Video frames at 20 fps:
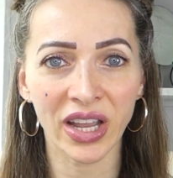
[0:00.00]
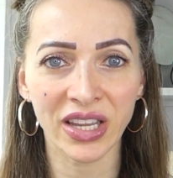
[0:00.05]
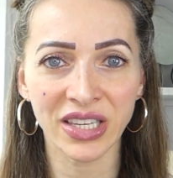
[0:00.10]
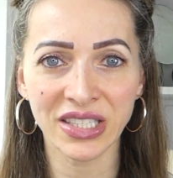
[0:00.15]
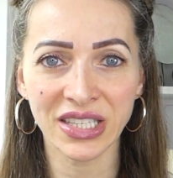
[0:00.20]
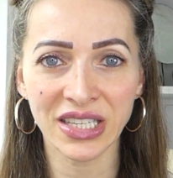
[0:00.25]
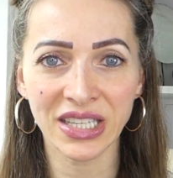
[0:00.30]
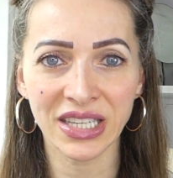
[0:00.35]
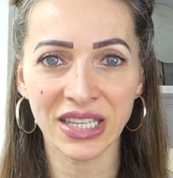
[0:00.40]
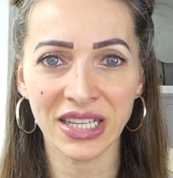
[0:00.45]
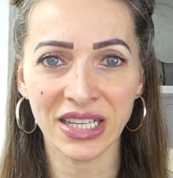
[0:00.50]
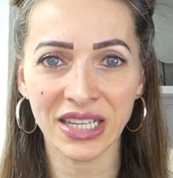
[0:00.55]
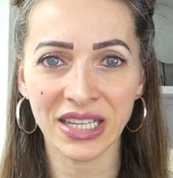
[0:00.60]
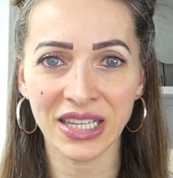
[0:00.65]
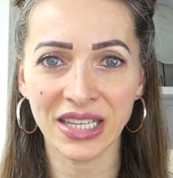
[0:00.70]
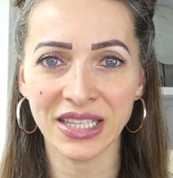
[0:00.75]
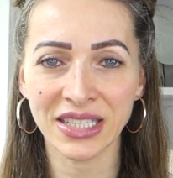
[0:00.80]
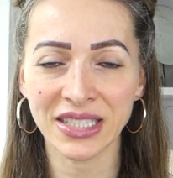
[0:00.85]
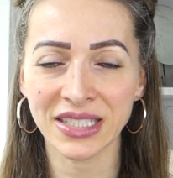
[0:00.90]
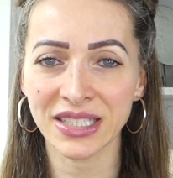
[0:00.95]

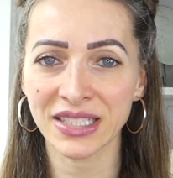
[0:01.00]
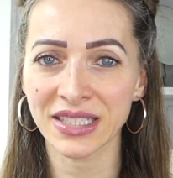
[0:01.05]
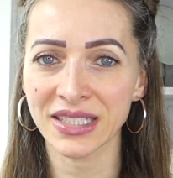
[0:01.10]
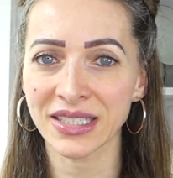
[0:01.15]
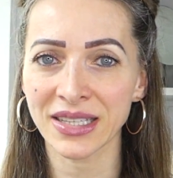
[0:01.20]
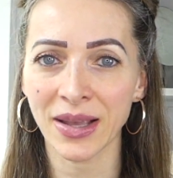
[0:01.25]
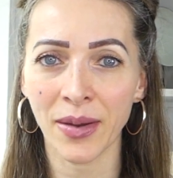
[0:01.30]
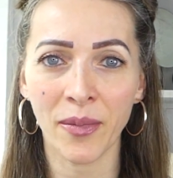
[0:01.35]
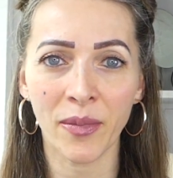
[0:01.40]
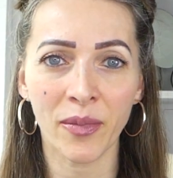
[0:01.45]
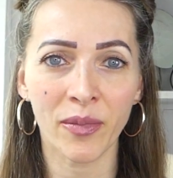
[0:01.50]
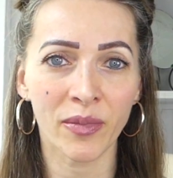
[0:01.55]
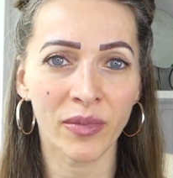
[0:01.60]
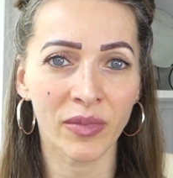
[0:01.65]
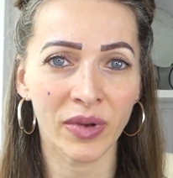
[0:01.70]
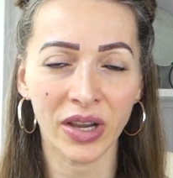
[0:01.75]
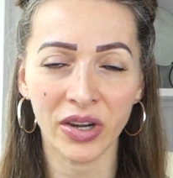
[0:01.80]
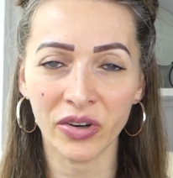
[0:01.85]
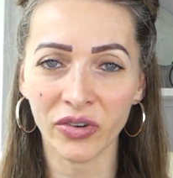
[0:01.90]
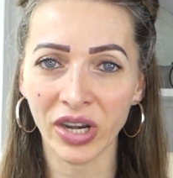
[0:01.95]
ideas,
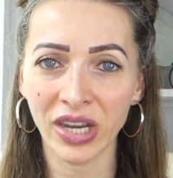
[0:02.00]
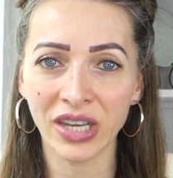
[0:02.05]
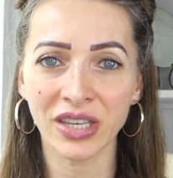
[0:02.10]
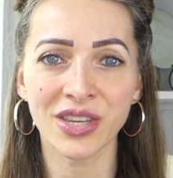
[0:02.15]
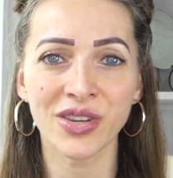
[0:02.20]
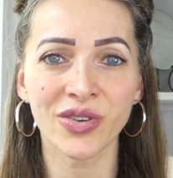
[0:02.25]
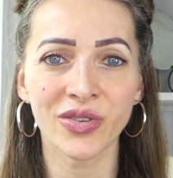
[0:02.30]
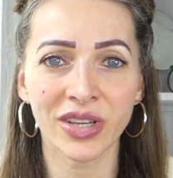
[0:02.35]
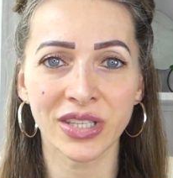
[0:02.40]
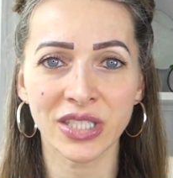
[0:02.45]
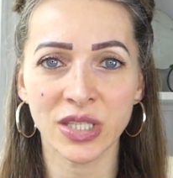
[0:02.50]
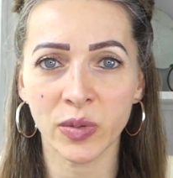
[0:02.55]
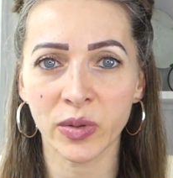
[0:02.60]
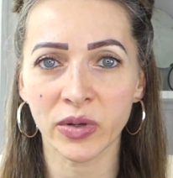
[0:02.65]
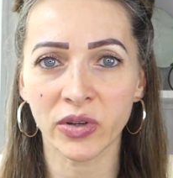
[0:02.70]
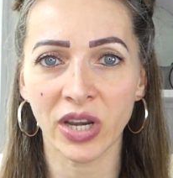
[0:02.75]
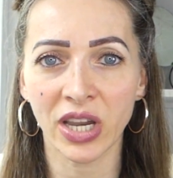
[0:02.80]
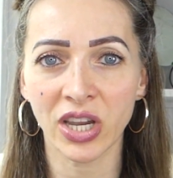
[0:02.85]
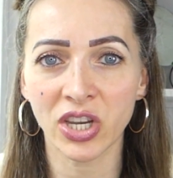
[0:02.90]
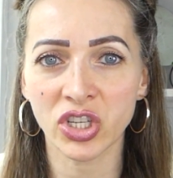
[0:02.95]
some great new
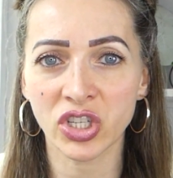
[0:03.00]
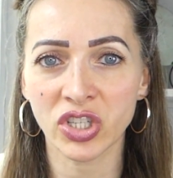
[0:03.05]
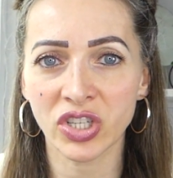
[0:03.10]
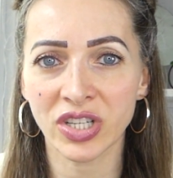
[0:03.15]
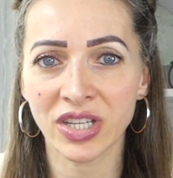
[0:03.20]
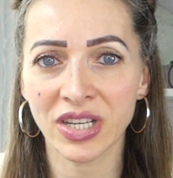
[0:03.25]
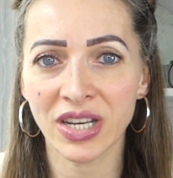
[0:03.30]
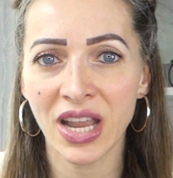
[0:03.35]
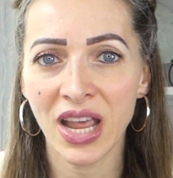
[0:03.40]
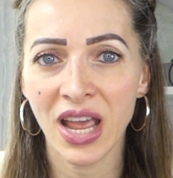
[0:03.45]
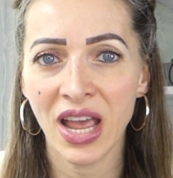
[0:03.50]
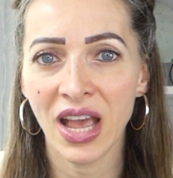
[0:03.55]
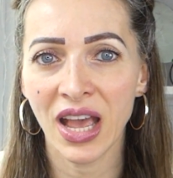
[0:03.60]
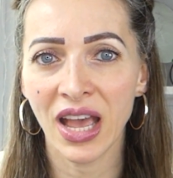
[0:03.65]
inspiration,